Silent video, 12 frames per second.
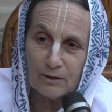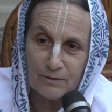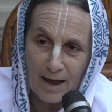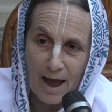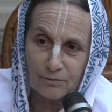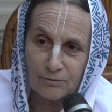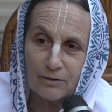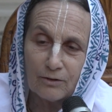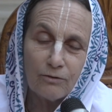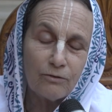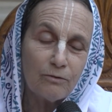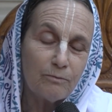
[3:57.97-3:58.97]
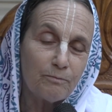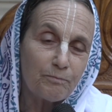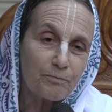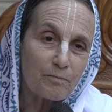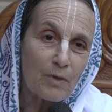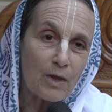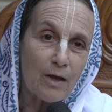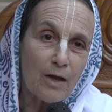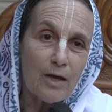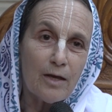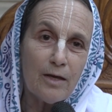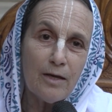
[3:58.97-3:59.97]
the taxes,
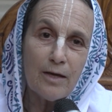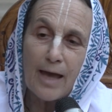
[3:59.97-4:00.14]
he